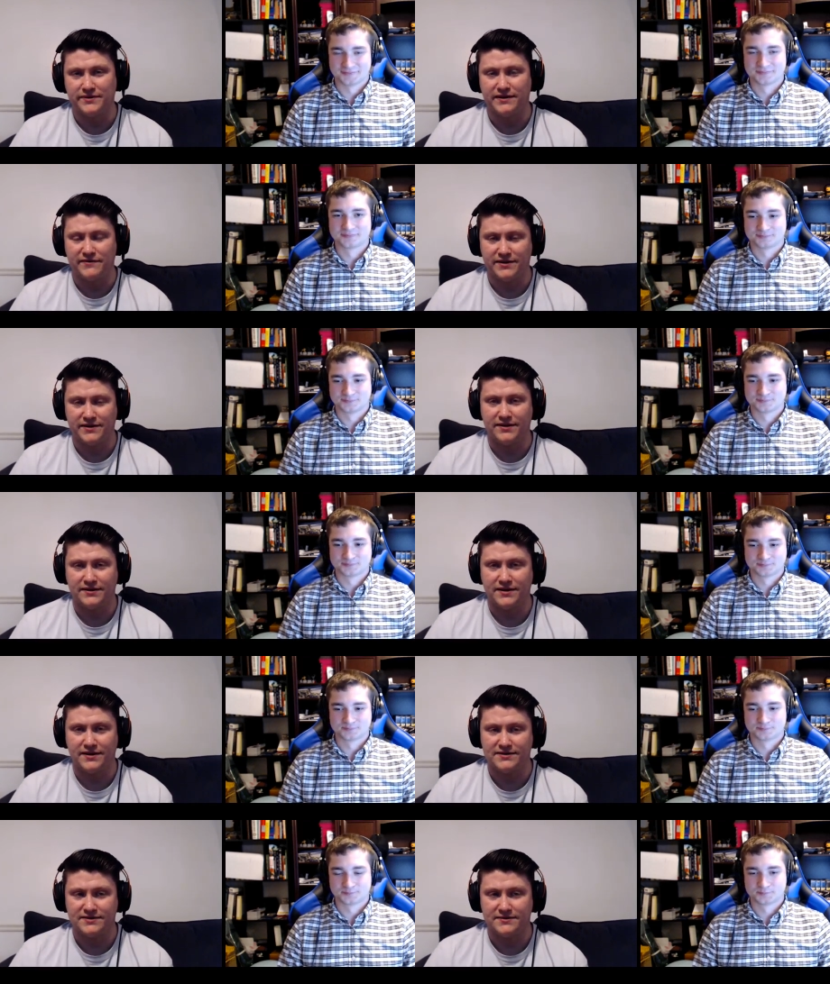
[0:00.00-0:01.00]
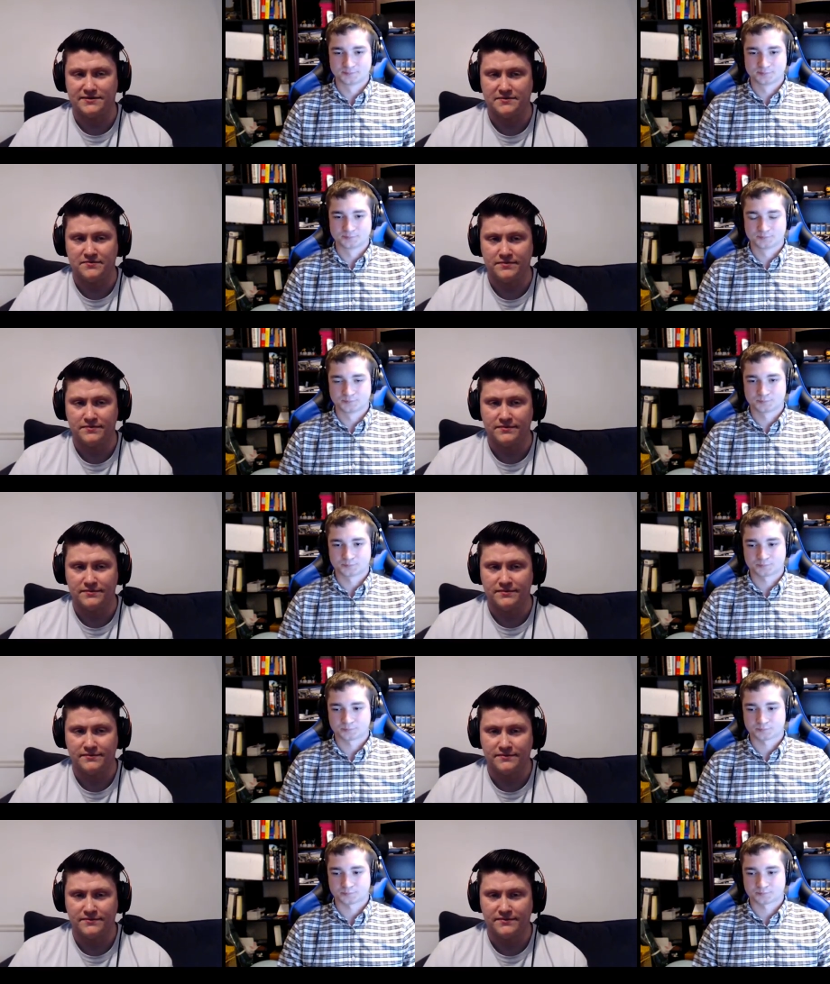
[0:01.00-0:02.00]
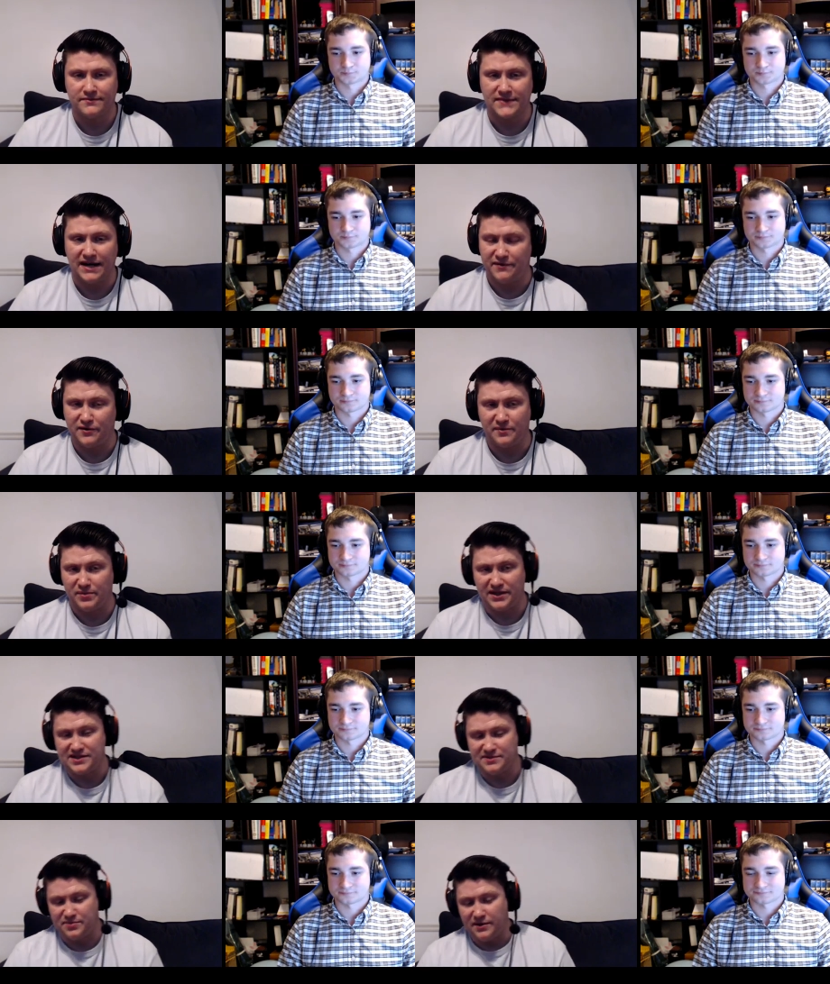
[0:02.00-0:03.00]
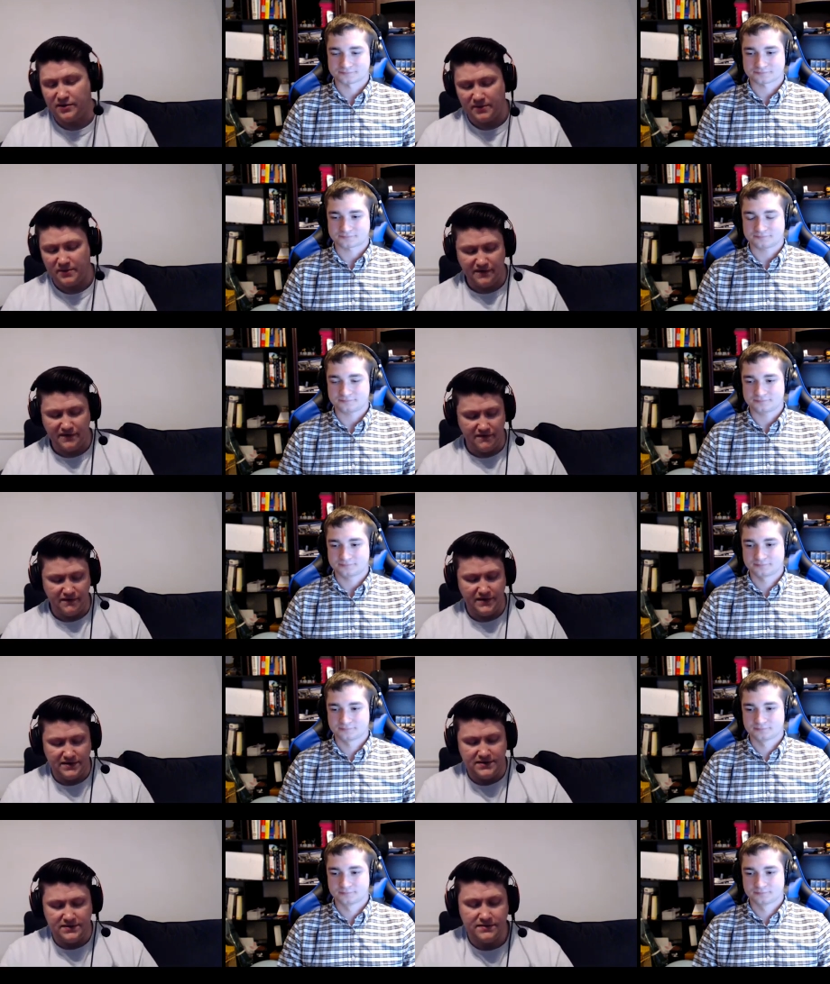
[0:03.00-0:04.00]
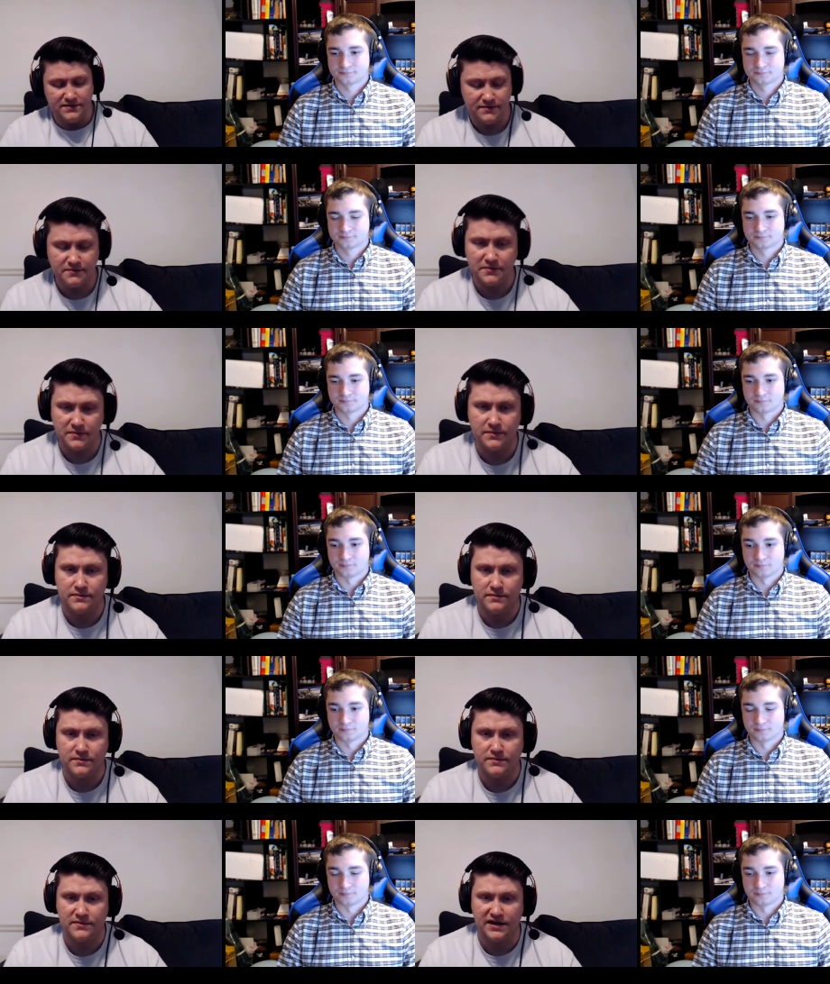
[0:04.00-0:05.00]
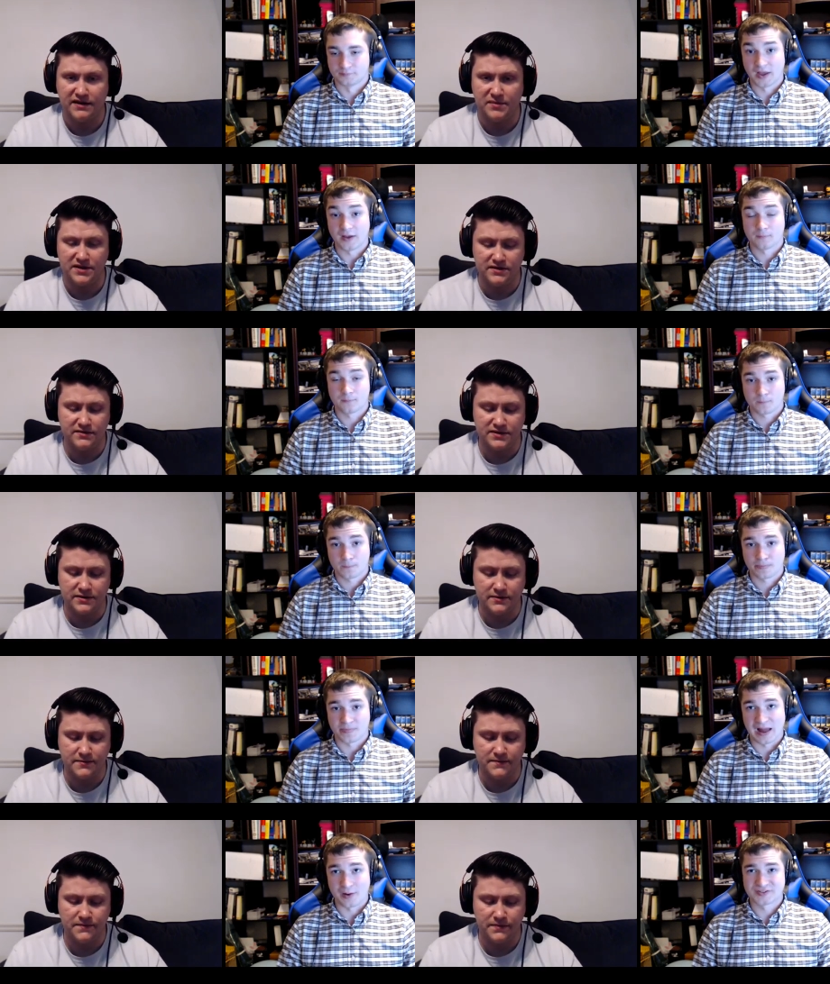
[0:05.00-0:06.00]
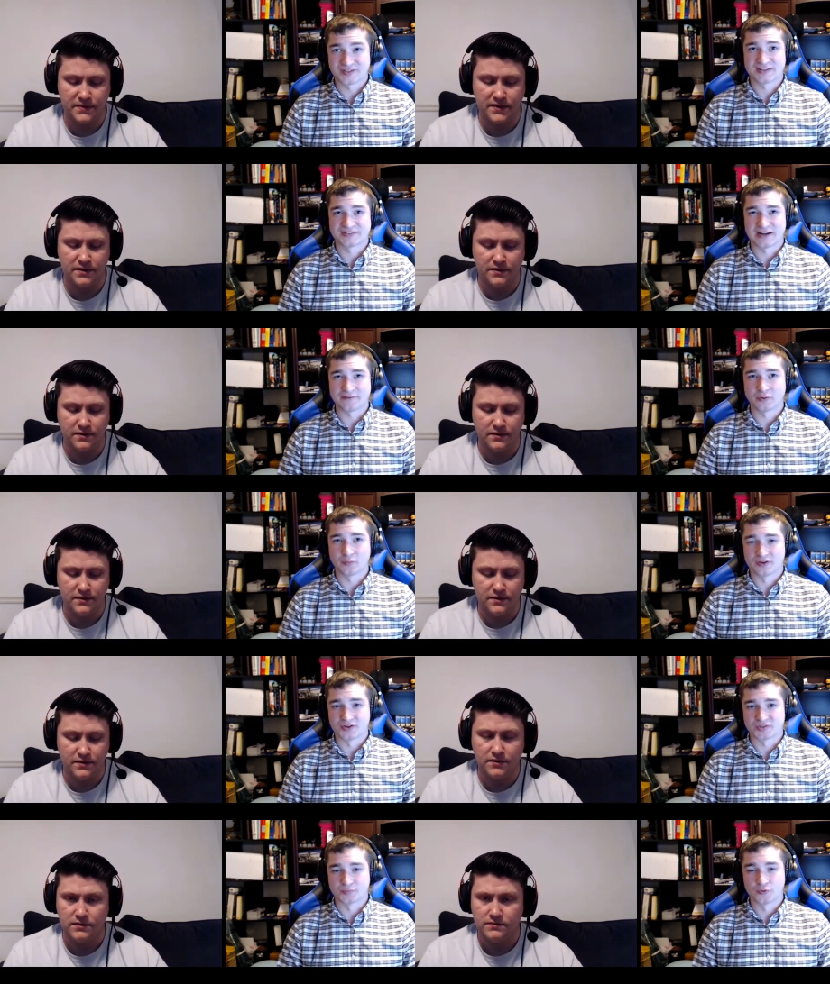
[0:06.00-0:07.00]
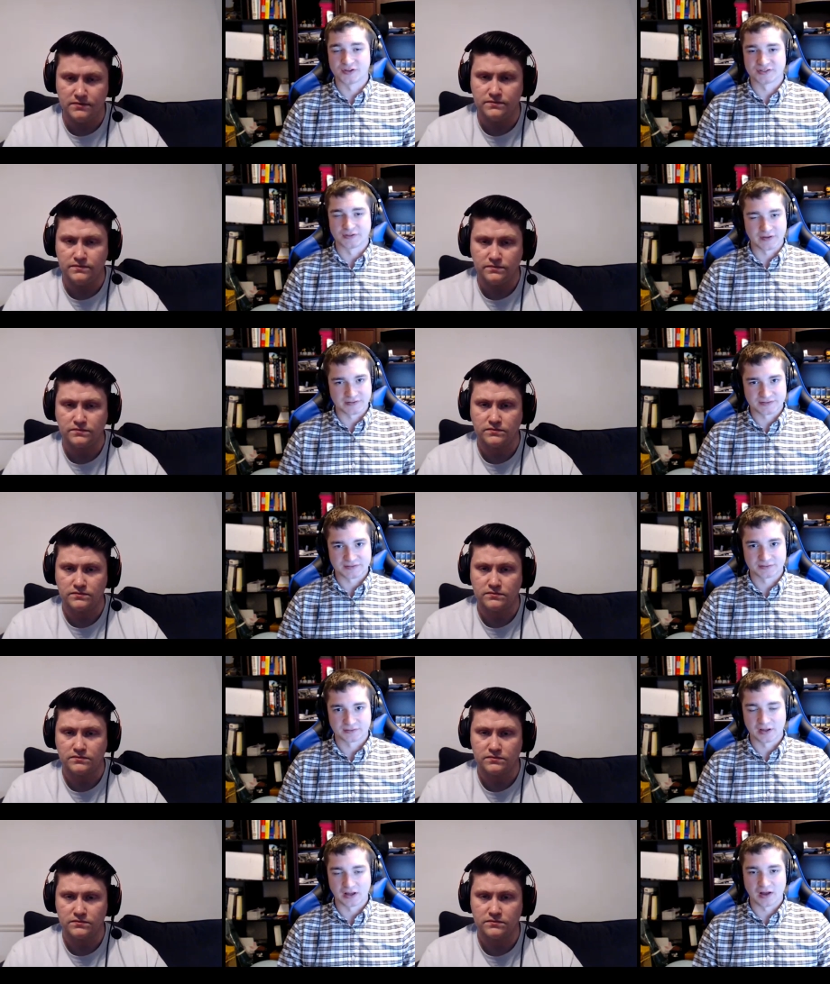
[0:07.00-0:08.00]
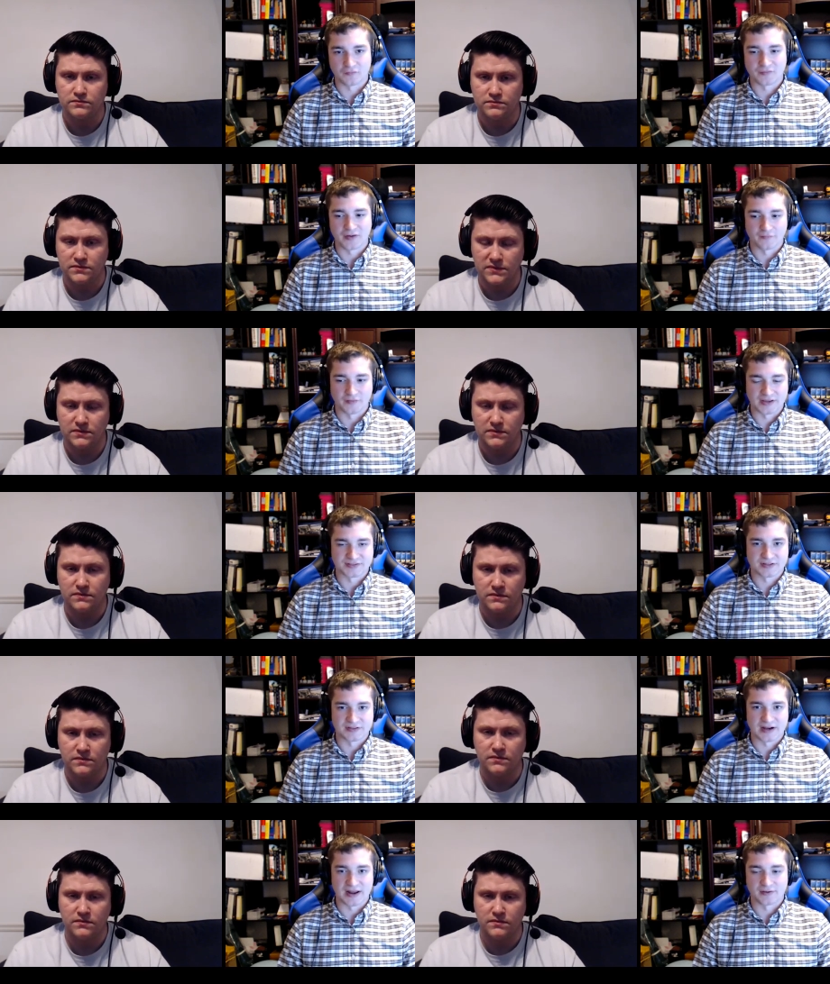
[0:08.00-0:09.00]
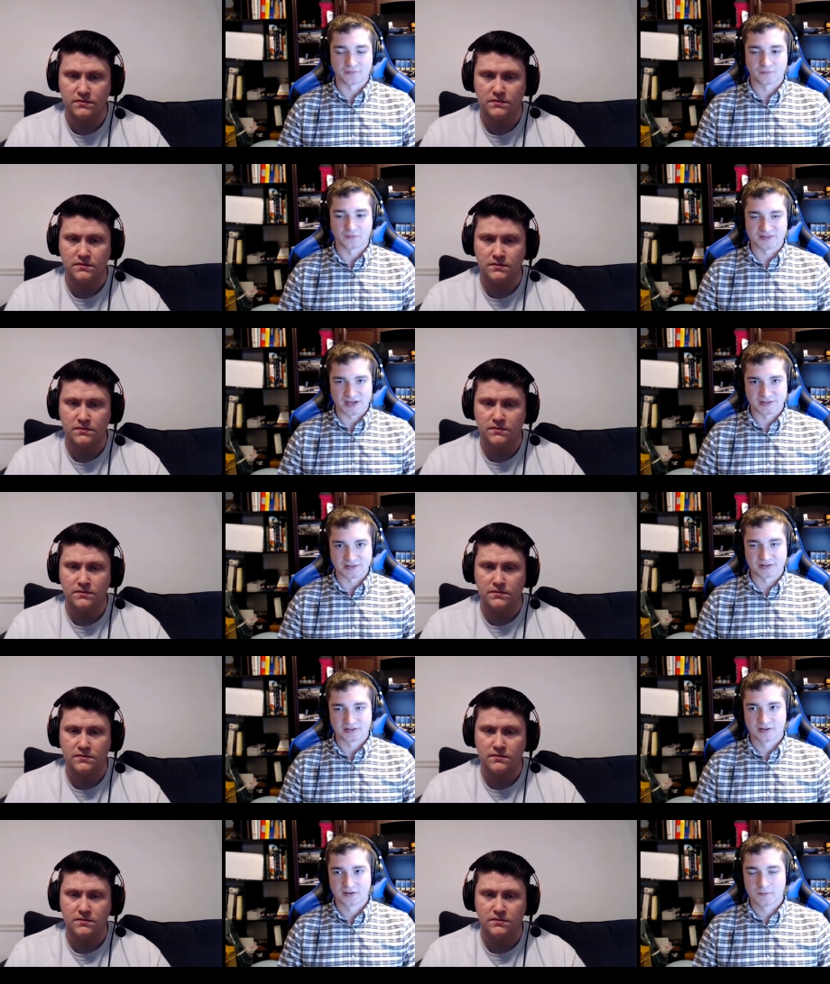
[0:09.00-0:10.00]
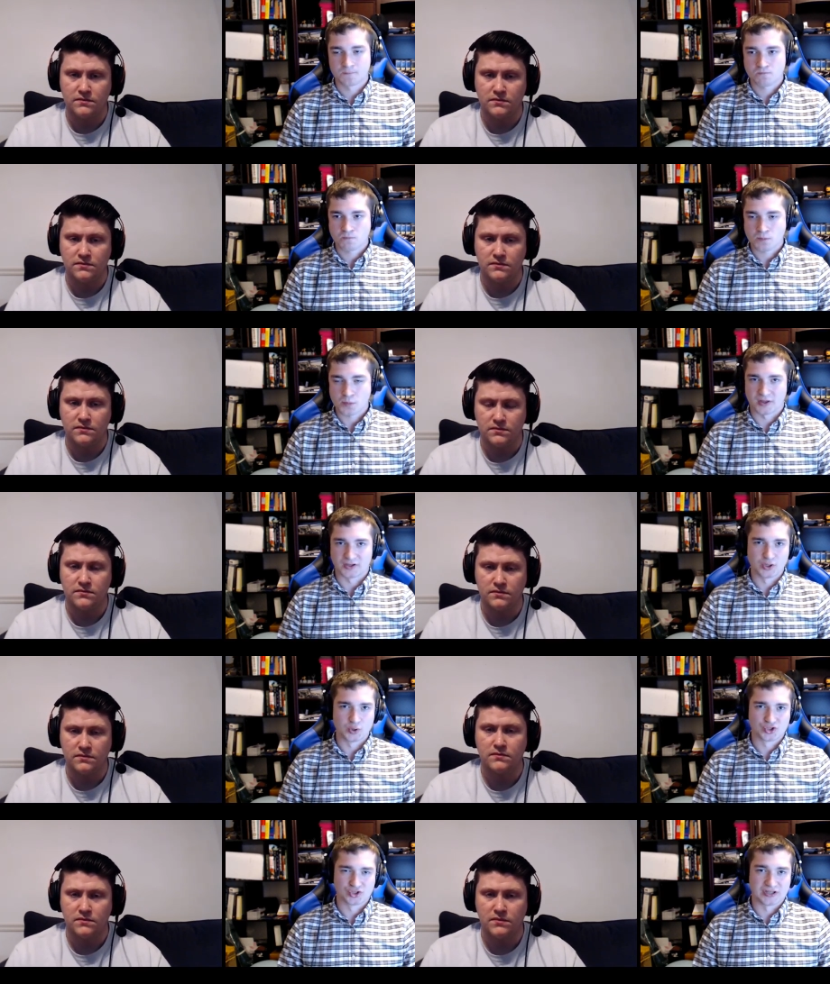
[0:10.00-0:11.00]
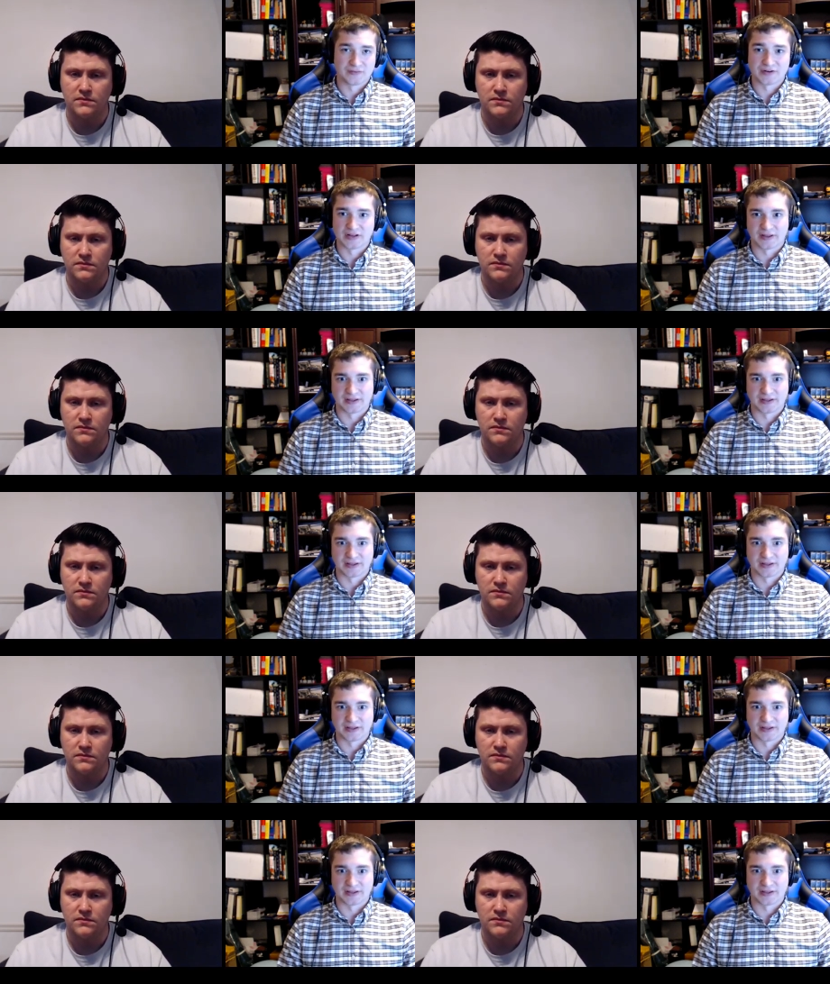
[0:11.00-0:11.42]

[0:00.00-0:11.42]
Speaker 1: and everything like that. So I have no complaints. probably one of my favorite events that yeah. I've been to. So
Speaker 2: I would say it's definitely one of the smoothest events uh, for Final Fantasy that I've attended. Like usually, even at like